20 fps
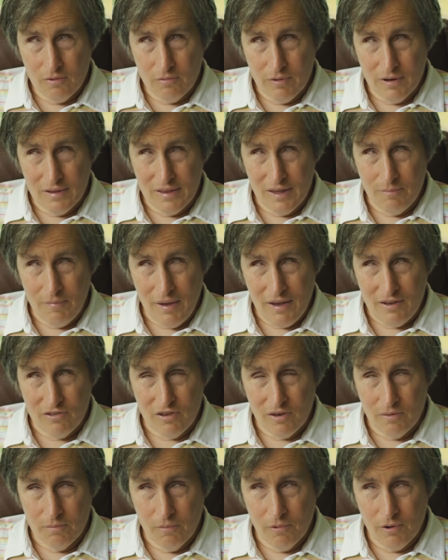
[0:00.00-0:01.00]
really makes
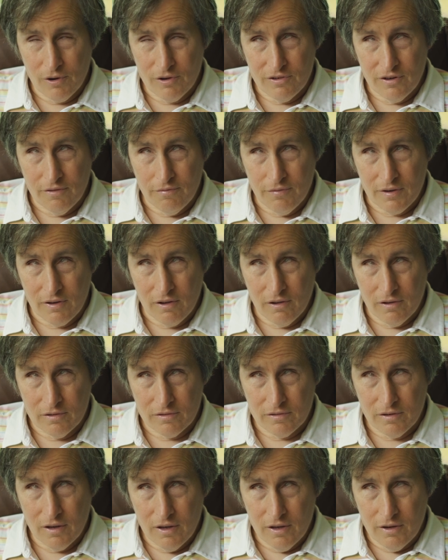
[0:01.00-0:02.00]
it more difficult